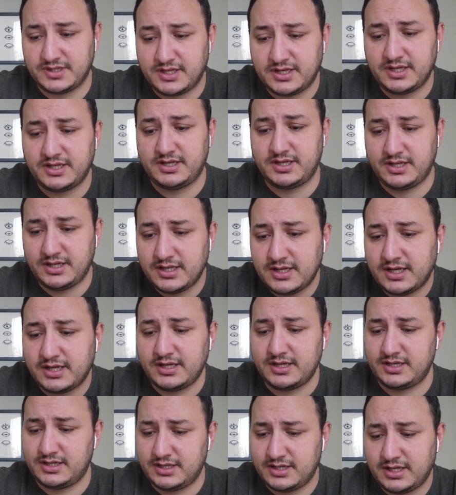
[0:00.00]
Na na na
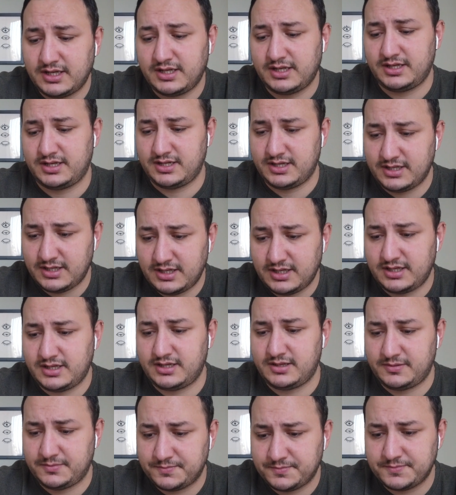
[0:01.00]
na na na
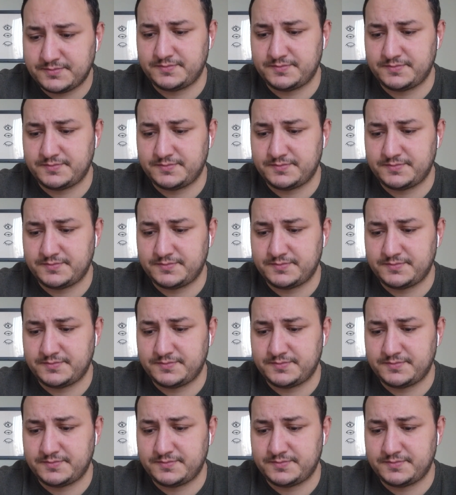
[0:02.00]
na.